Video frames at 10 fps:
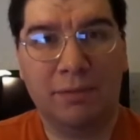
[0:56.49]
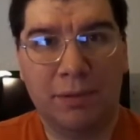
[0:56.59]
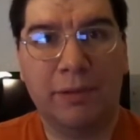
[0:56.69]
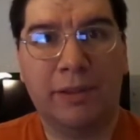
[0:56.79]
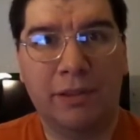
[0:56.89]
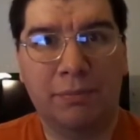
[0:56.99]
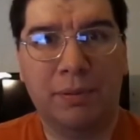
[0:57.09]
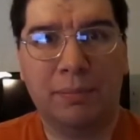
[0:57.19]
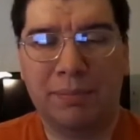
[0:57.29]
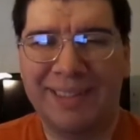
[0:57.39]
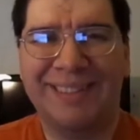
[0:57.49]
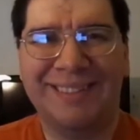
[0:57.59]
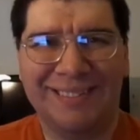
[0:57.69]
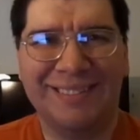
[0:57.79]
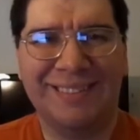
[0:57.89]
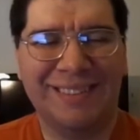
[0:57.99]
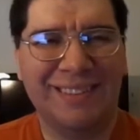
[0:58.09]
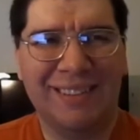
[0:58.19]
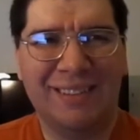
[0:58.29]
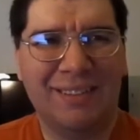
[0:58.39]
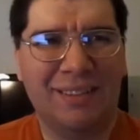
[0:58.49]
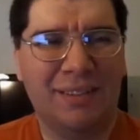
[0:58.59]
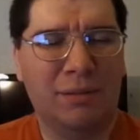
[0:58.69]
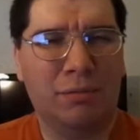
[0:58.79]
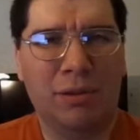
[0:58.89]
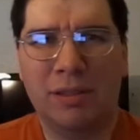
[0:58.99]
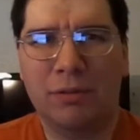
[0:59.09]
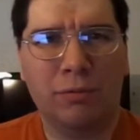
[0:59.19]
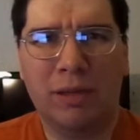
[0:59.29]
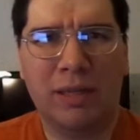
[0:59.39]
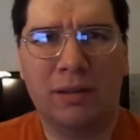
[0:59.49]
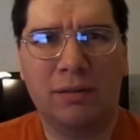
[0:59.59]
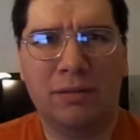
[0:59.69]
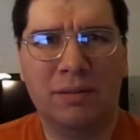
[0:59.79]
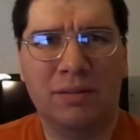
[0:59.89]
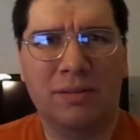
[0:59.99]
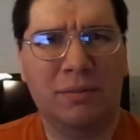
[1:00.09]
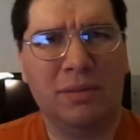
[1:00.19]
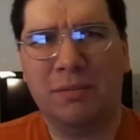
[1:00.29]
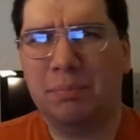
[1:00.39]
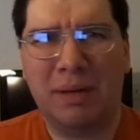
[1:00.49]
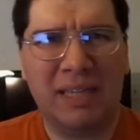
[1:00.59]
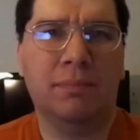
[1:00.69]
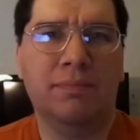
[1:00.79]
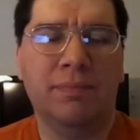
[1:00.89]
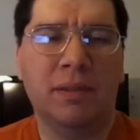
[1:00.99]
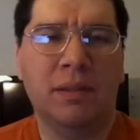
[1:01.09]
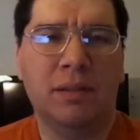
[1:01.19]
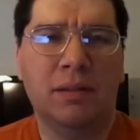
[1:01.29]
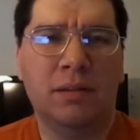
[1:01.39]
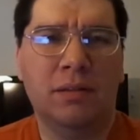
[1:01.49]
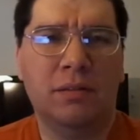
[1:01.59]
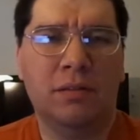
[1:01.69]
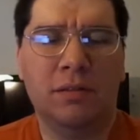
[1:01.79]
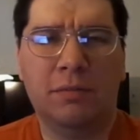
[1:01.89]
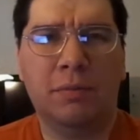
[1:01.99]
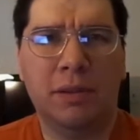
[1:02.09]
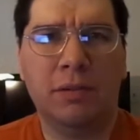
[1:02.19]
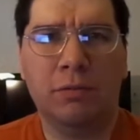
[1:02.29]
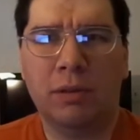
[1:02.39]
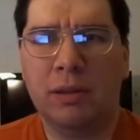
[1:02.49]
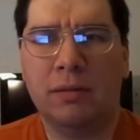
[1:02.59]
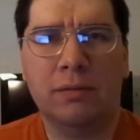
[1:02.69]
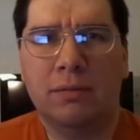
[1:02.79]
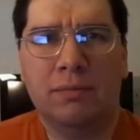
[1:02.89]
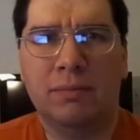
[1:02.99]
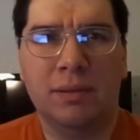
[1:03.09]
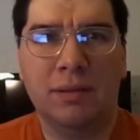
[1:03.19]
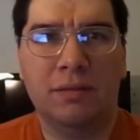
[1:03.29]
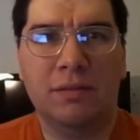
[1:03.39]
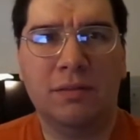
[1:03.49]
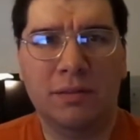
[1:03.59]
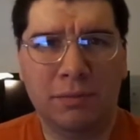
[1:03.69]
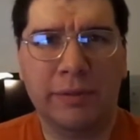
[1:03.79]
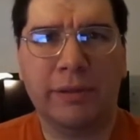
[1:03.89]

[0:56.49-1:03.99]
A very cute puppy. You know, running around, sometimes biting. She just played around. You know, she, she's